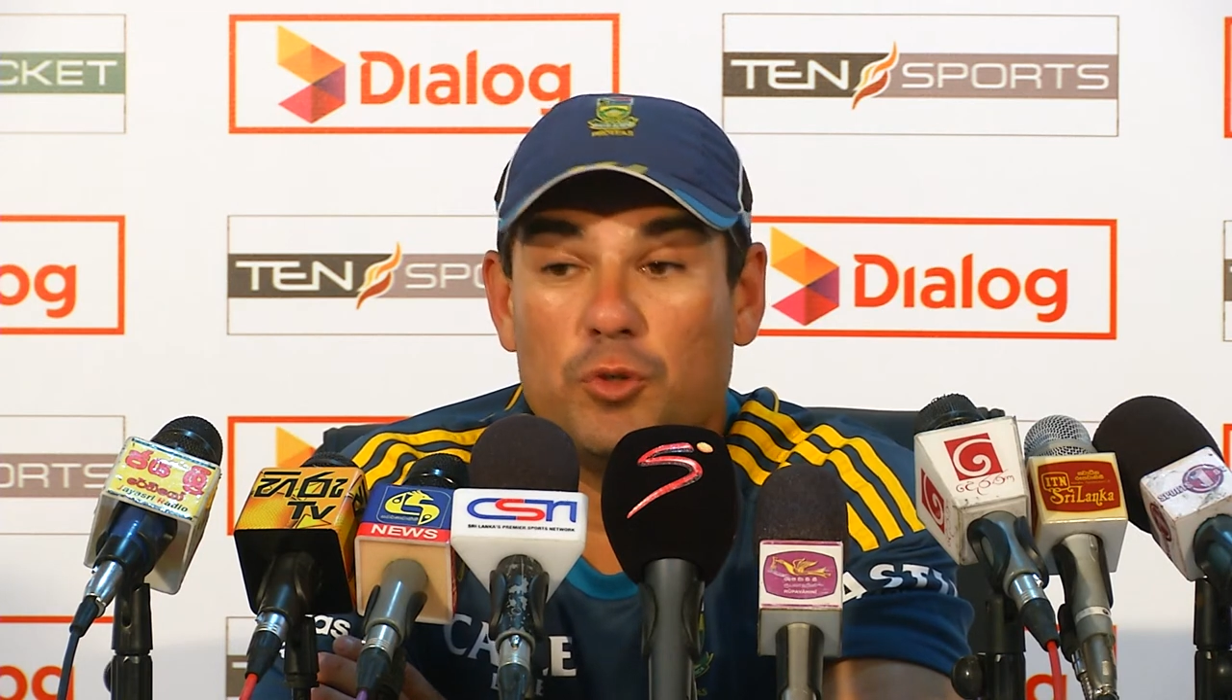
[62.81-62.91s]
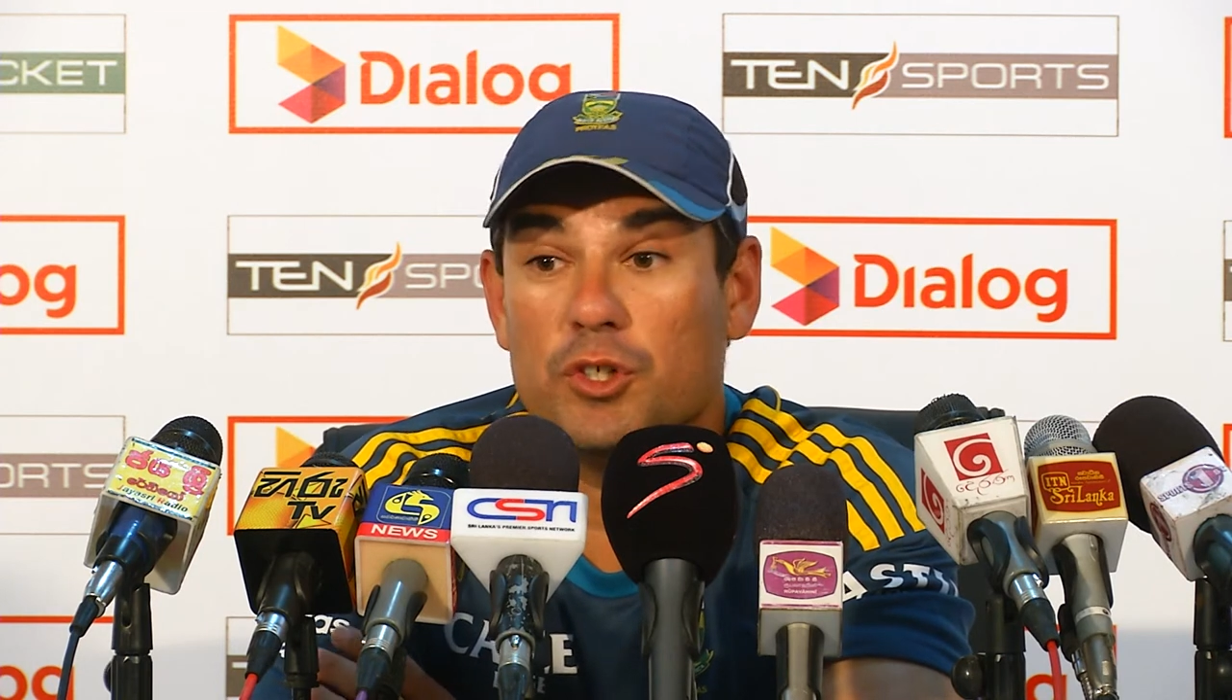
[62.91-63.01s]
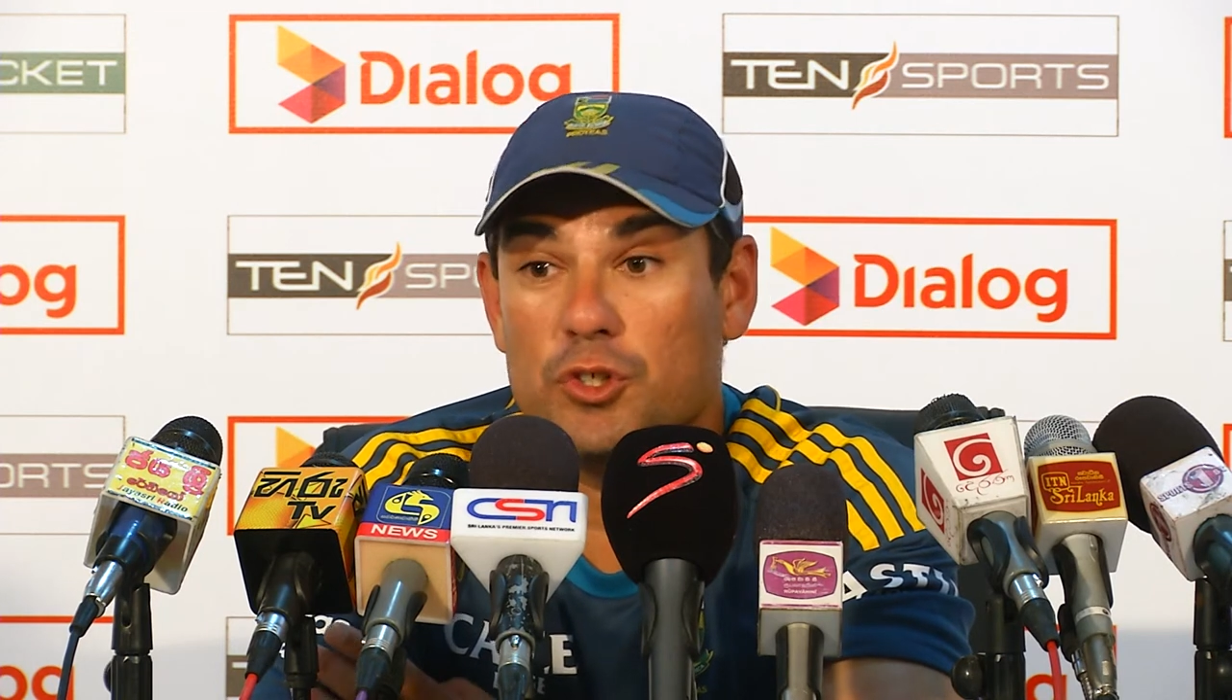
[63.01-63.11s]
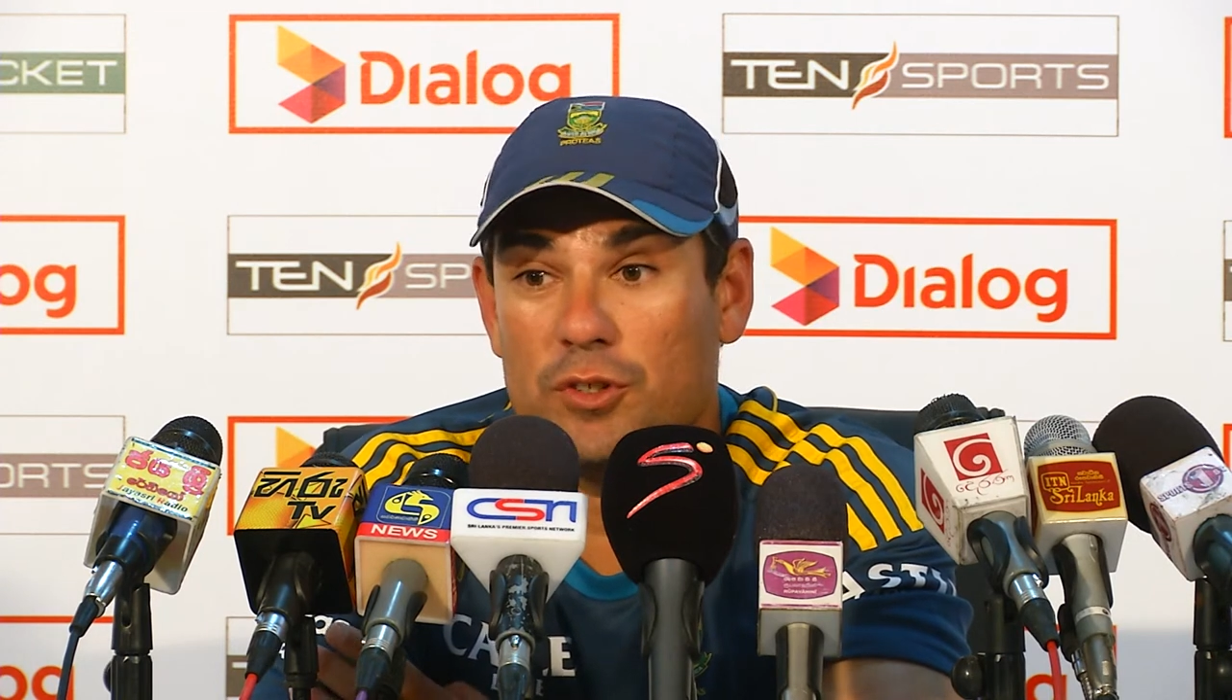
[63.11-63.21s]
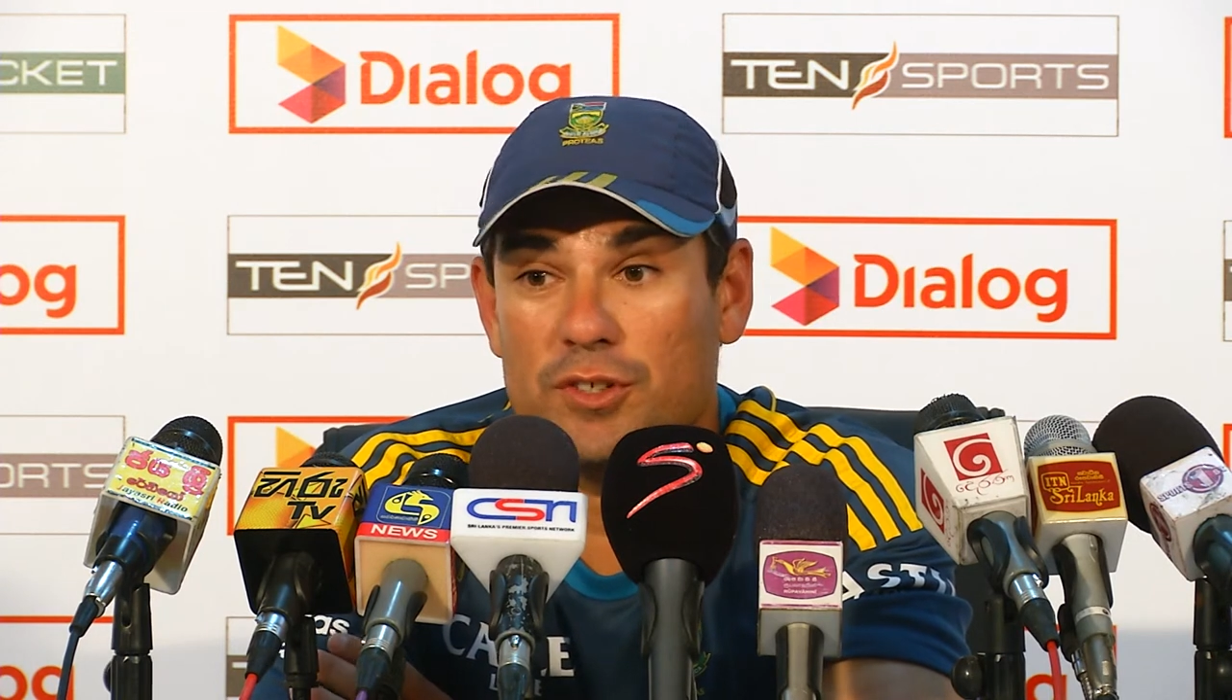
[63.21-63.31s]

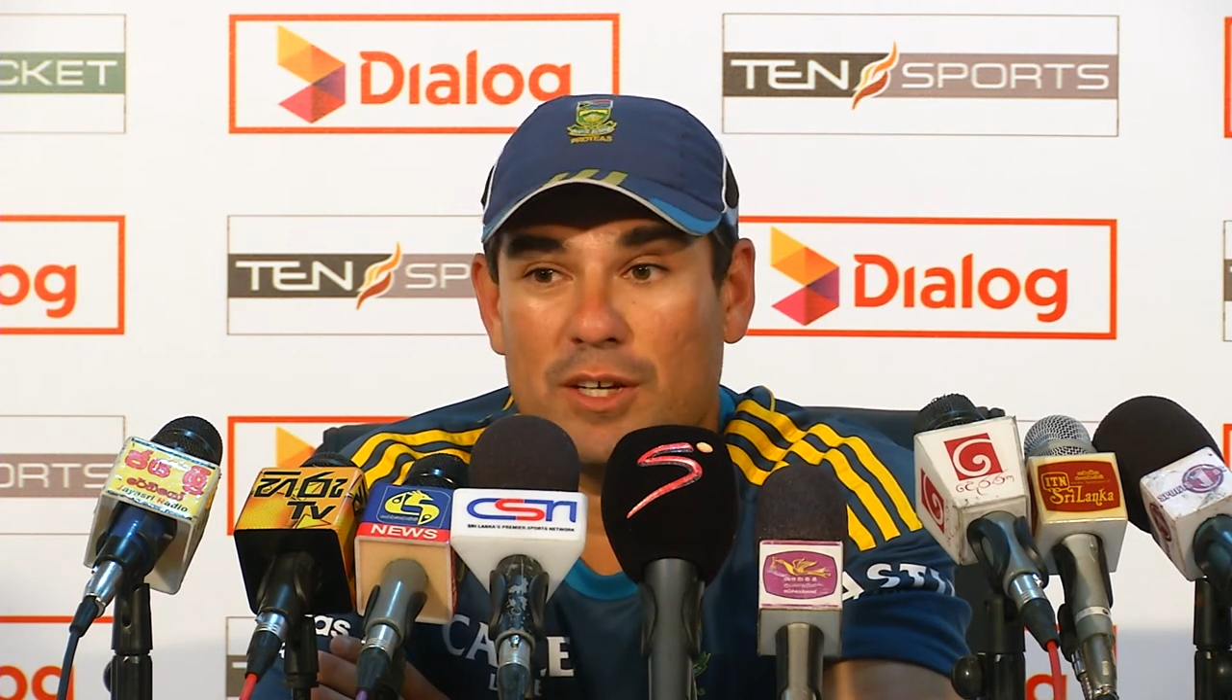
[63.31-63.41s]
tours to the